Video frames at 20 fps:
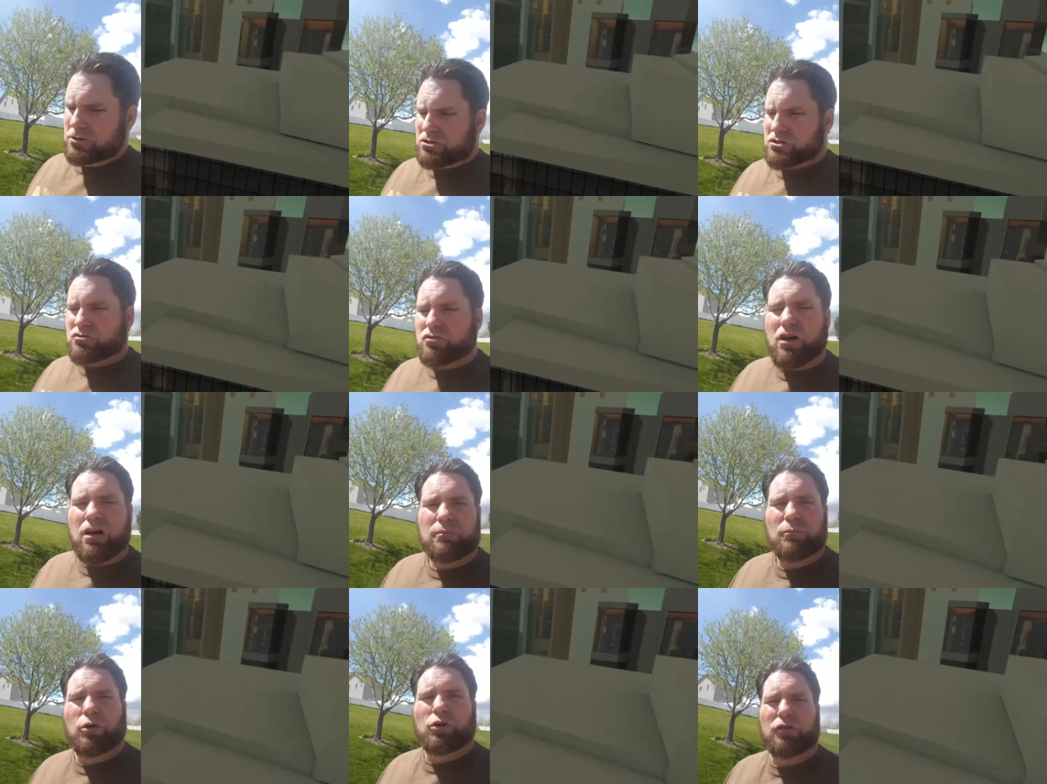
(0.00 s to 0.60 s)

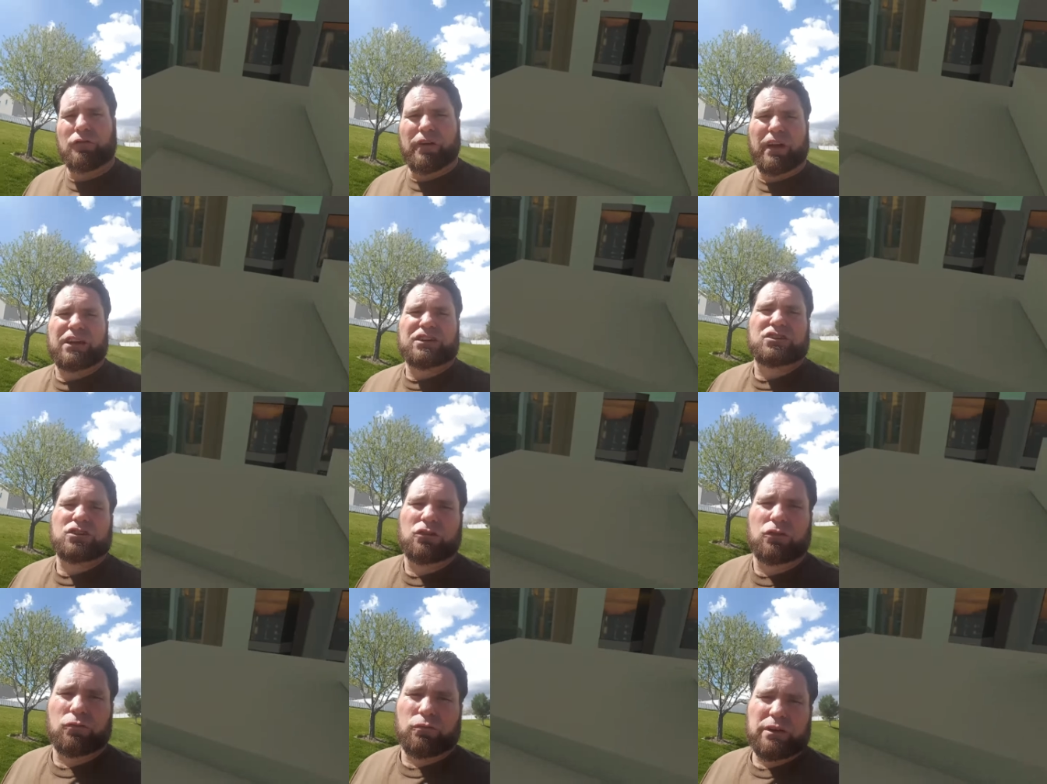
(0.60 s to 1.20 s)
strong
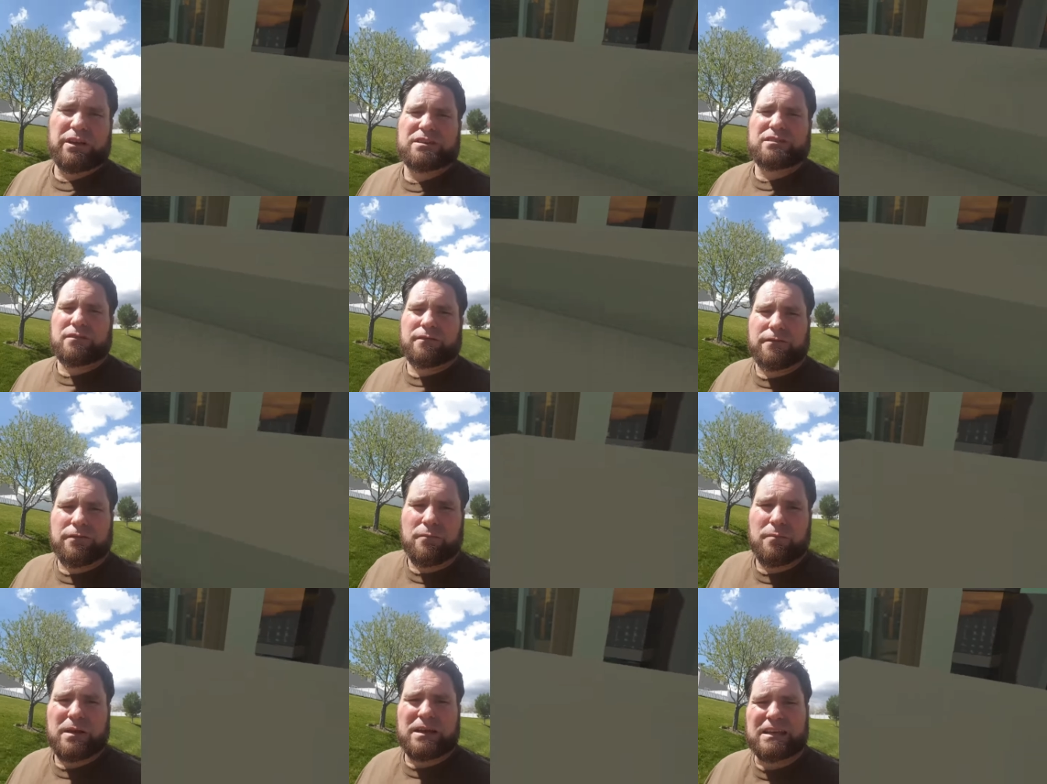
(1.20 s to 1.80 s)
motivational
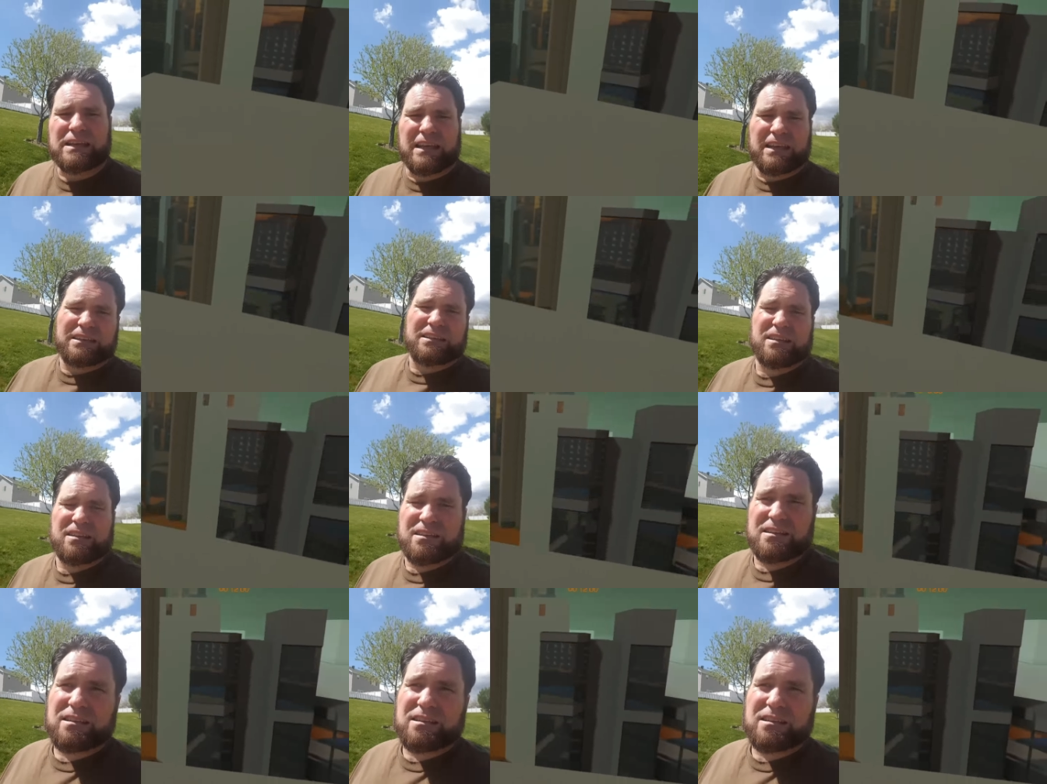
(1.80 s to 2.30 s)
reason for me to get to